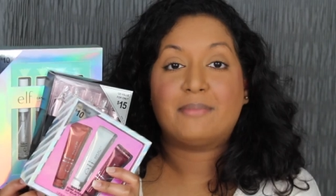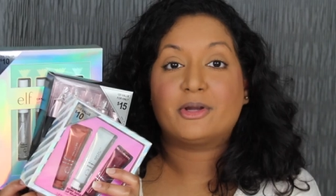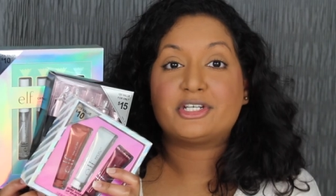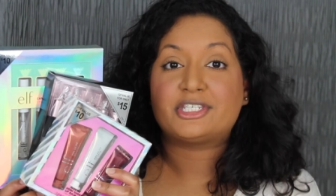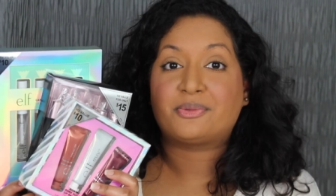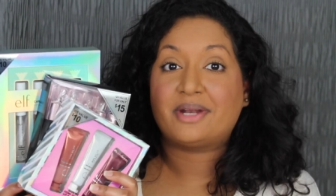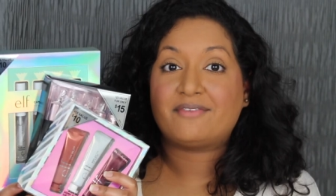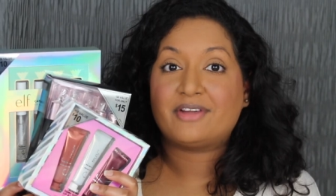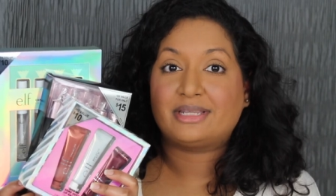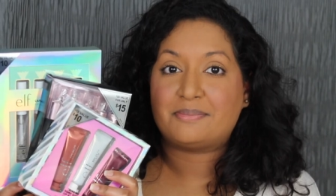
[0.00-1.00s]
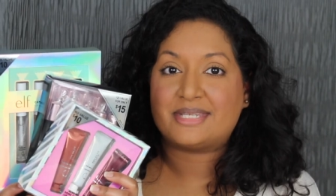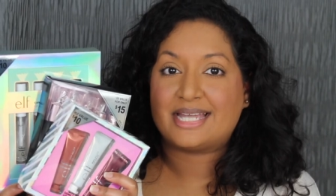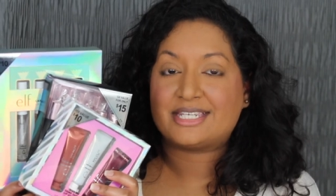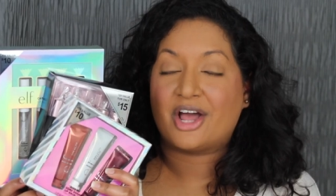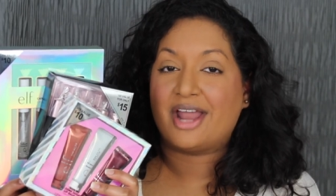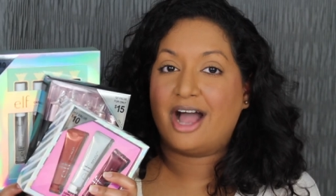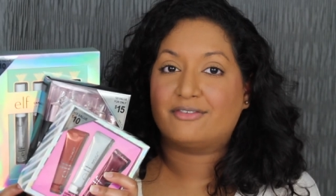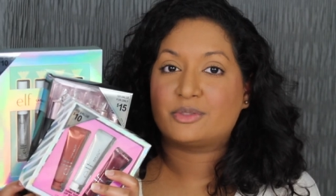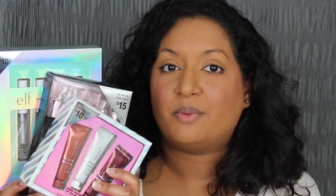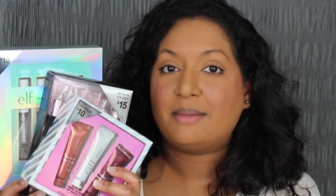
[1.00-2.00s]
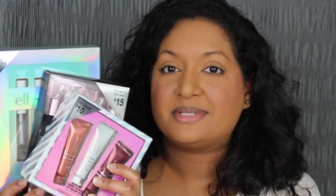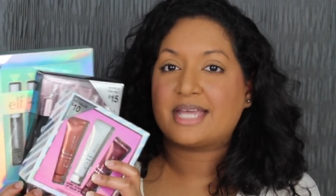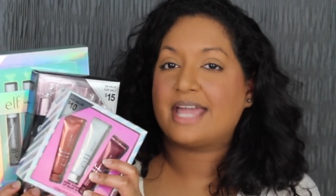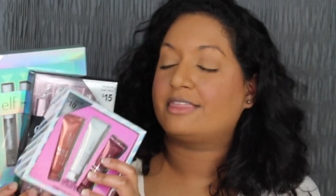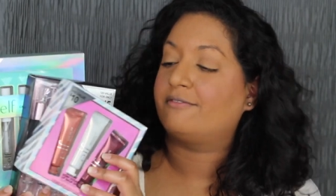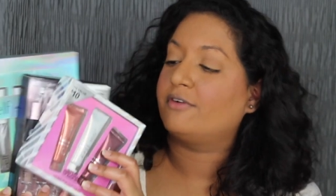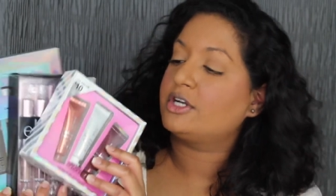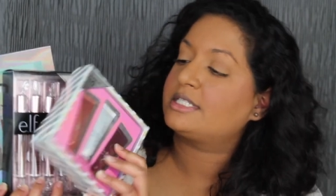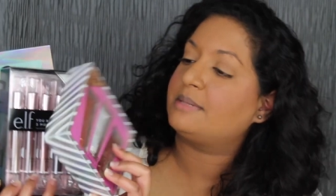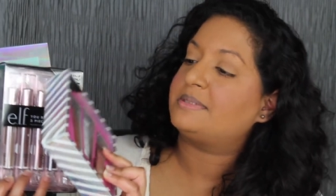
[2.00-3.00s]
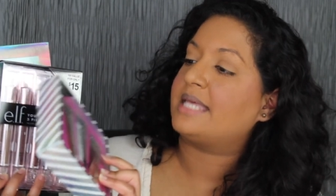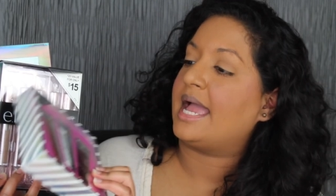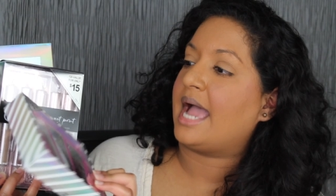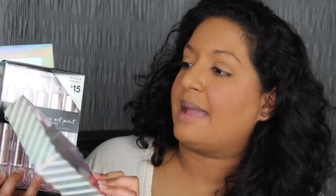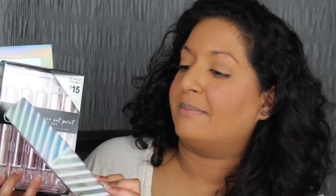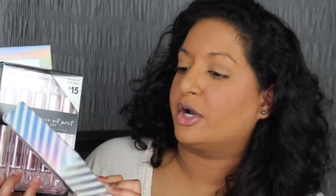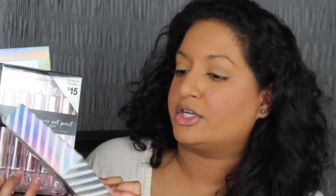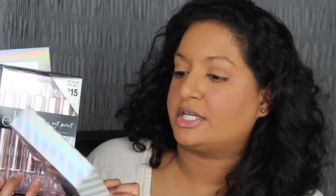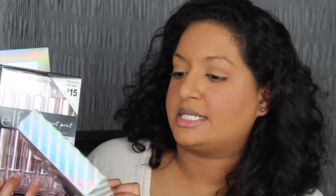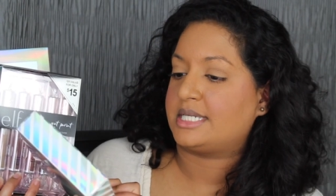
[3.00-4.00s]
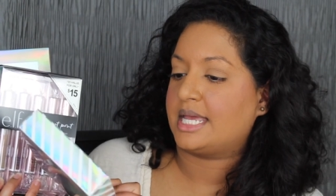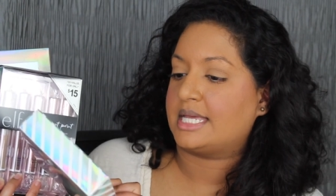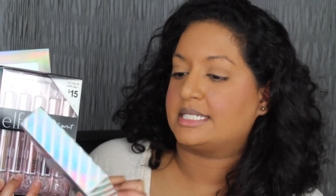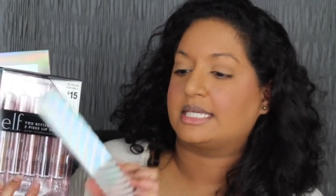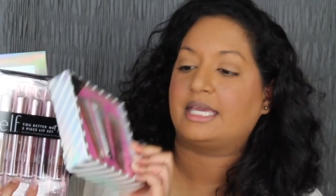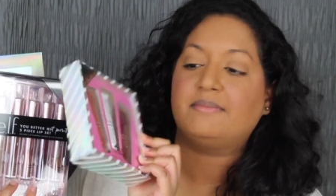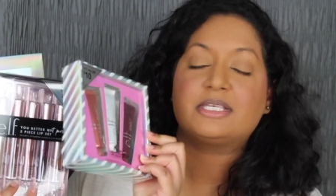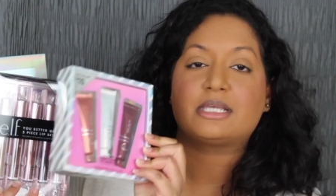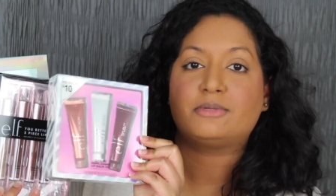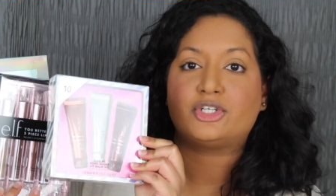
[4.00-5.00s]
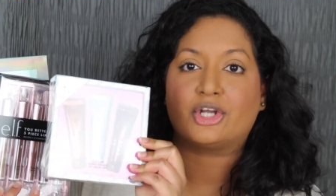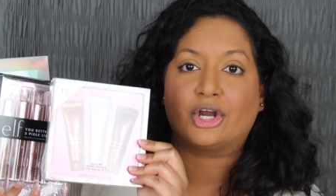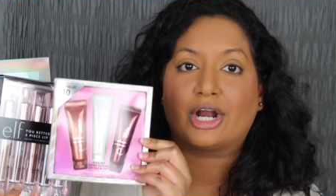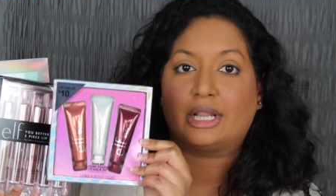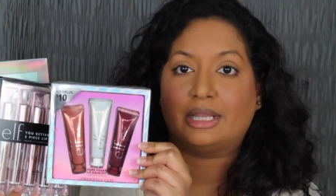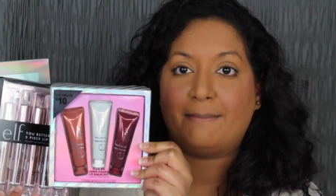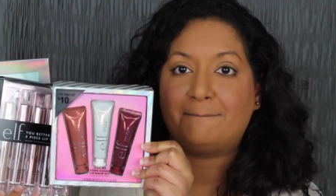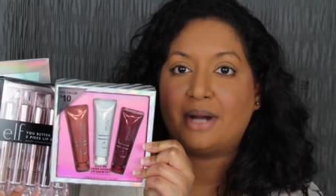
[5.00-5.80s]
purchased three different lip sets on e.l.f.'s website. The first lip set I purchased is the Gimme Some Sugar Lip